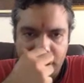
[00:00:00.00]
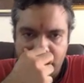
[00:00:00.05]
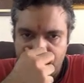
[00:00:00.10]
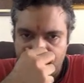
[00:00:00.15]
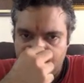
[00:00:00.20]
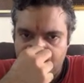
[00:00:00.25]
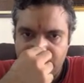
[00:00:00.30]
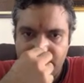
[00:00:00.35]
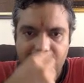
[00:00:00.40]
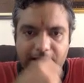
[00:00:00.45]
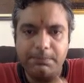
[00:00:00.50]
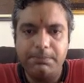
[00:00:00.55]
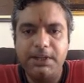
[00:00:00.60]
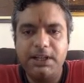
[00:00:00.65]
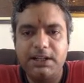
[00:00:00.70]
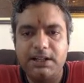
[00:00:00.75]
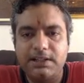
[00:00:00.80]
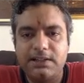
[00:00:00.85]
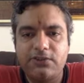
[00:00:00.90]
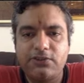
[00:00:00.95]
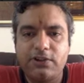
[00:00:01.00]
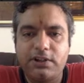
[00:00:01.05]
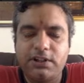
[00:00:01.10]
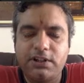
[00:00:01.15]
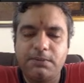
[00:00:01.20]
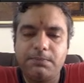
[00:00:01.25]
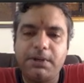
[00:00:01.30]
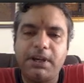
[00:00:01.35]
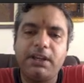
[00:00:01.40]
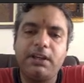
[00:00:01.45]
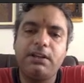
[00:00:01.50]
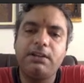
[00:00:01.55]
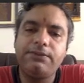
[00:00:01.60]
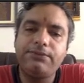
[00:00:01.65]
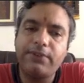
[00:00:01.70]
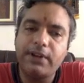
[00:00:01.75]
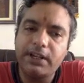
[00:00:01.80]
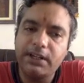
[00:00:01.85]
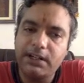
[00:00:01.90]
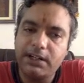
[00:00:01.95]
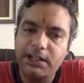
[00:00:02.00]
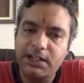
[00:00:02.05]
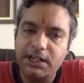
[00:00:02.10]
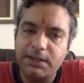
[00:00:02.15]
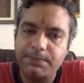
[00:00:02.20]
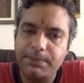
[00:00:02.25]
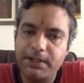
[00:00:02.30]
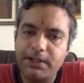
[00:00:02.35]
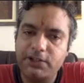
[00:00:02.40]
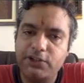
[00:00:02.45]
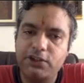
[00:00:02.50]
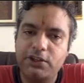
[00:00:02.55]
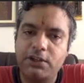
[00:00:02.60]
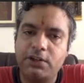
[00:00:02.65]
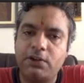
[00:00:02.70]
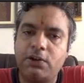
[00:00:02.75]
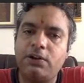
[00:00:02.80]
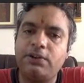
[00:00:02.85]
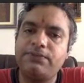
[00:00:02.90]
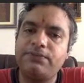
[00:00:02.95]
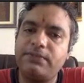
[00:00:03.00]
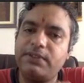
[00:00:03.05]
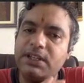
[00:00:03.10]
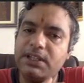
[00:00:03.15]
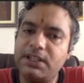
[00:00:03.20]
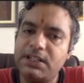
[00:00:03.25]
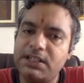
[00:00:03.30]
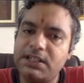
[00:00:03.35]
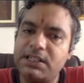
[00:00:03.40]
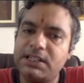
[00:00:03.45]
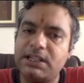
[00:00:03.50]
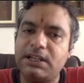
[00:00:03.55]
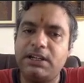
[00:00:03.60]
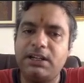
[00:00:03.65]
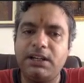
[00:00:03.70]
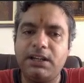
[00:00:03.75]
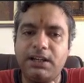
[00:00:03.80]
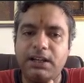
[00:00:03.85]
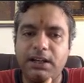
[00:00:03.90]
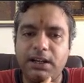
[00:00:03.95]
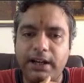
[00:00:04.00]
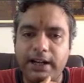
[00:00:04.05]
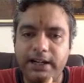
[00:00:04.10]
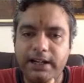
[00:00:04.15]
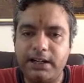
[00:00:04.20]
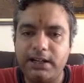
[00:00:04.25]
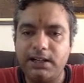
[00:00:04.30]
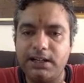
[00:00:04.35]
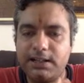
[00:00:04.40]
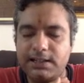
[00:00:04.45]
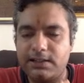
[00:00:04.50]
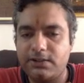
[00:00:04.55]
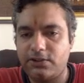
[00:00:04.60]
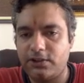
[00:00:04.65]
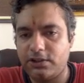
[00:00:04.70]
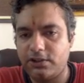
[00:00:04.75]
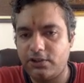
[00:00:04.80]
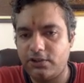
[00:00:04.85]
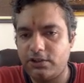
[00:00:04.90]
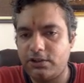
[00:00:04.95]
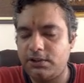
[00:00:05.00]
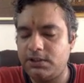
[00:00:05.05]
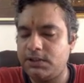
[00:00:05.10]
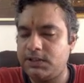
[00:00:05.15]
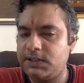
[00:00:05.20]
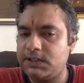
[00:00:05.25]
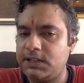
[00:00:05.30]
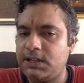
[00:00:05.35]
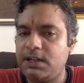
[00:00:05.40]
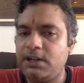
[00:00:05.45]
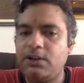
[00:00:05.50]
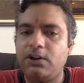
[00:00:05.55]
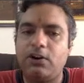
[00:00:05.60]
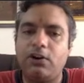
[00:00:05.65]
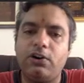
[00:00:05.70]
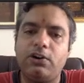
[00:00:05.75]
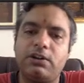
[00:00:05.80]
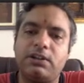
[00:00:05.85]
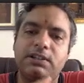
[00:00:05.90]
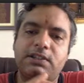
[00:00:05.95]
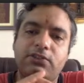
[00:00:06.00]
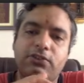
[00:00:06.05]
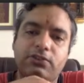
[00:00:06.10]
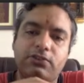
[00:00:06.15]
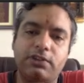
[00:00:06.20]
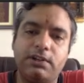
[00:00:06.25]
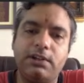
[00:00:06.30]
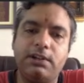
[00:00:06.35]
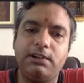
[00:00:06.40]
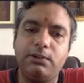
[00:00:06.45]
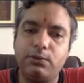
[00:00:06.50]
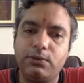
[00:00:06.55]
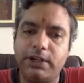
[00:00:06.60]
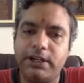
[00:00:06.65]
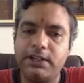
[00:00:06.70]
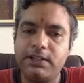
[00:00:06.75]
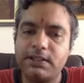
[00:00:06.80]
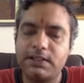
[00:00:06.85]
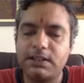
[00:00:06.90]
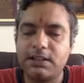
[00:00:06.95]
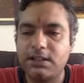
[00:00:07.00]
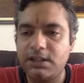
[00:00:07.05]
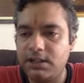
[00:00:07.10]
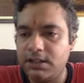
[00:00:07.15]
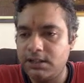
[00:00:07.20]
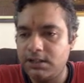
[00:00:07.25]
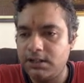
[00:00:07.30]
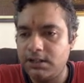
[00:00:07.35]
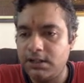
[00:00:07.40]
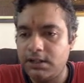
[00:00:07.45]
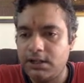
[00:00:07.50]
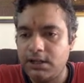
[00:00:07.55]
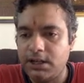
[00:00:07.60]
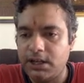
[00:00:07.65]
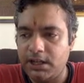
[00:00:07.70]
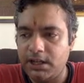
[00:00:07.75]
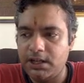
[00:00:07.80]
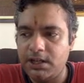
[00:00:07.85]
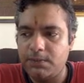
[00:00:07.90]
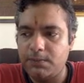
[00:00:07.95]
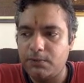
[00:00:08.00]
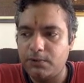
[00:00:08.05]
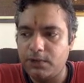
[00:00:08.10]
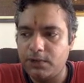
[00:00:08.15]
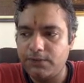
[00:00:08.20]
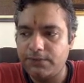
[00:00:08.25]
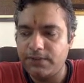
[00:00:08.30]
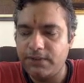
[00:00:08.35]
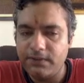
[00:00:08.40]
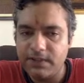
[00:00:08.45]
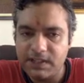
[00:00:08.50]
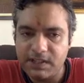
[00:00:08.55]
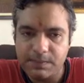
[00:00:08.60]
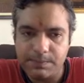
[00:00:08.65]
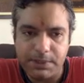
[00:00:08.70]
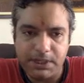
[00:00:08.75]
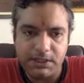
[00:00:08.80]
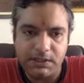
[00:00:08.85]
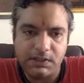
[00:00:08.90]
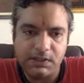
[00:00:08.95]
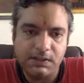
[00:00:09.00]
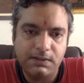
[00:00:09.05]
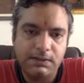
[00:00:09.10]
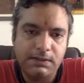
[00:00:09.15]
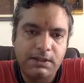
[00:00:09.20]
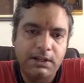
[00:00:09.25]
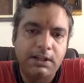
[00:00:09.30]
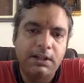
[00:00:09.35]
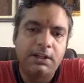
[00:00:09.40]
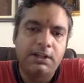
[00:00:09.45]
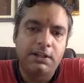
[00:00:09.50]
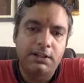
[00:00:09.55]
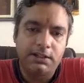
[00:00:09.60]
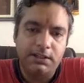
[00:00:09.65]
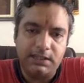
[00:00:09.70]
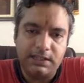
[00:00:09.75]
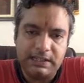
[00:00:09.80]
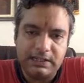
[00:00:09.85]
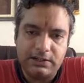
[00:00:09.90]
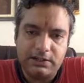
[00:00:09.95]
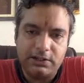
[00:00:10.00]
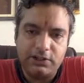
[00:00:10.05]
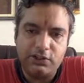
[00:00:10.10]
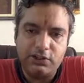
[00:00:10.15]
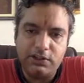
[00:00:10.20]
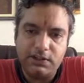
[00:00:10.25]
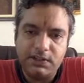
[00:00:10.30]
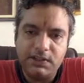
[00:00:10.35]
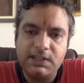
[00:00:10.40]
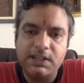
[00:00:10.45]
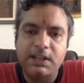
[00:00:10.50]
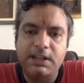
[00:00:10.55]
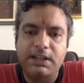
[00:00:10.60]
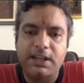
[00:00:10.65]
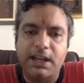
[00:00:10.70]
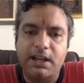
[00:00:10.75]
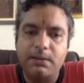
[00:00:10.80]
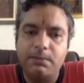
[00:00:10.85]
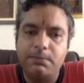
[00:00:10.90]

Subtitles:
It can be constructed by infinite repetition of these identical structures or structural units in any amount of given space. The structures can